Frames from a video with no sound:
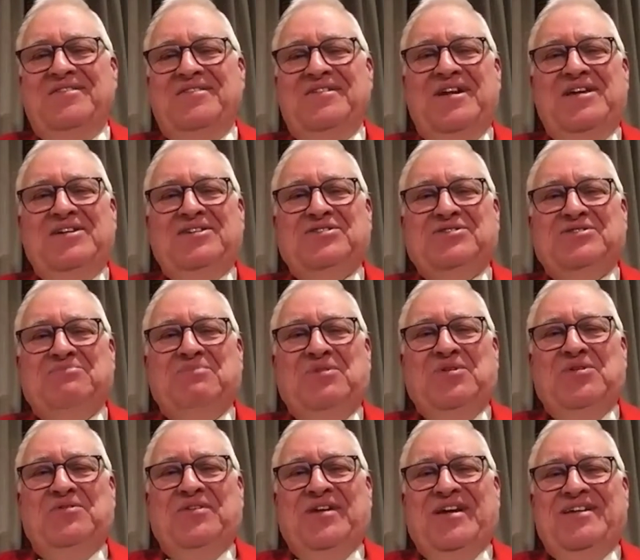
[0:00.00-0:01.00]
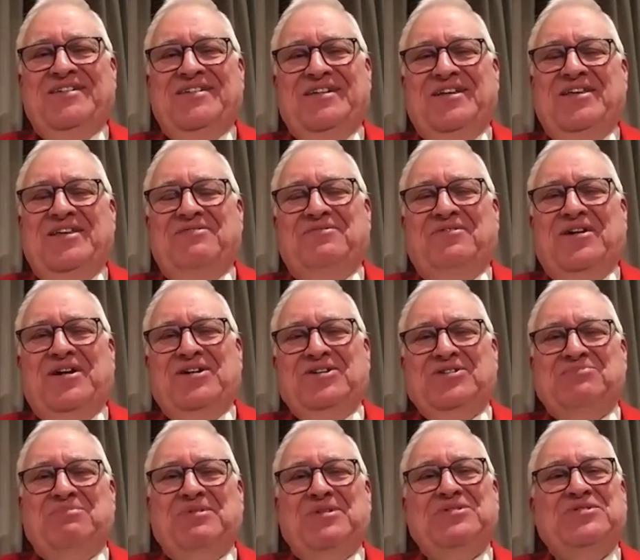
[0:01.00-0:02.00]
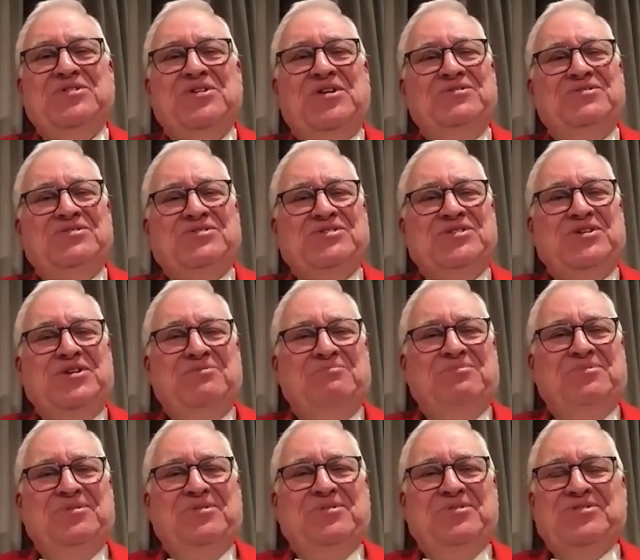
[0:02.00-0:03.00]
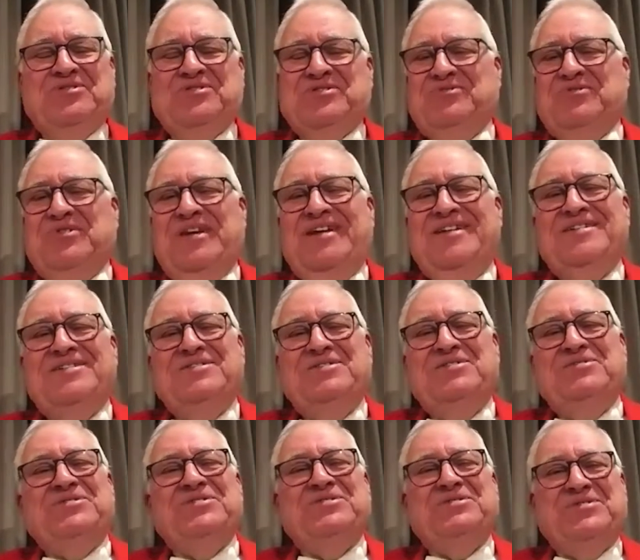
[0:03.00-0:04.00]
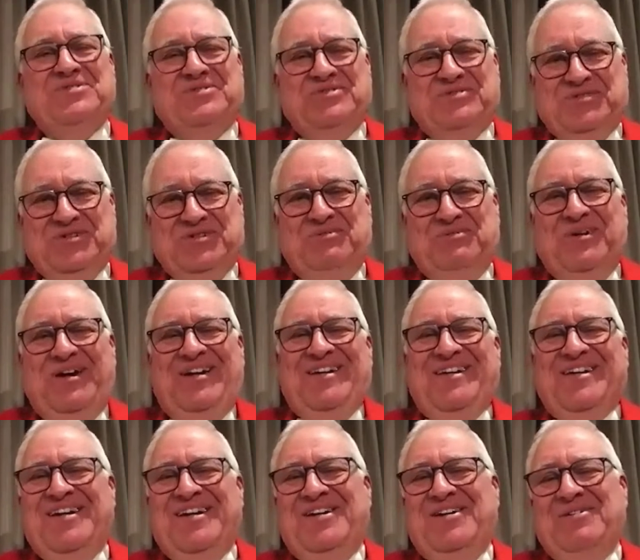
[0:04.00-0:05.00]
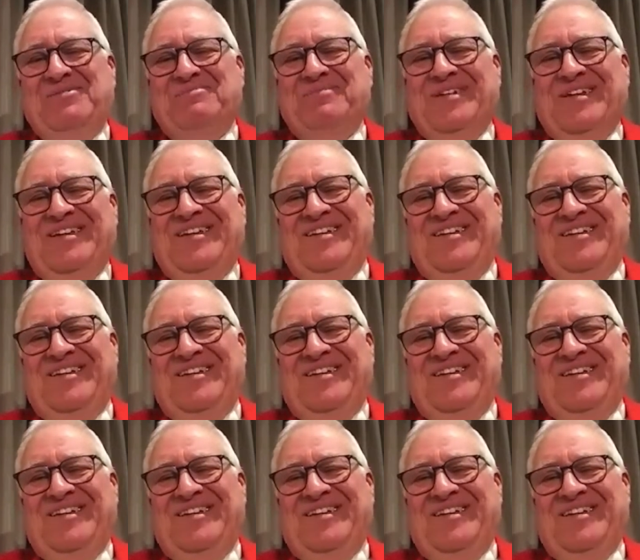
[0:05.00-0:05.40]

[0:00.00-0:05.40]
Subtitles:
The legs are moving fast, but you're on top, you're serene, and you do your job calmly.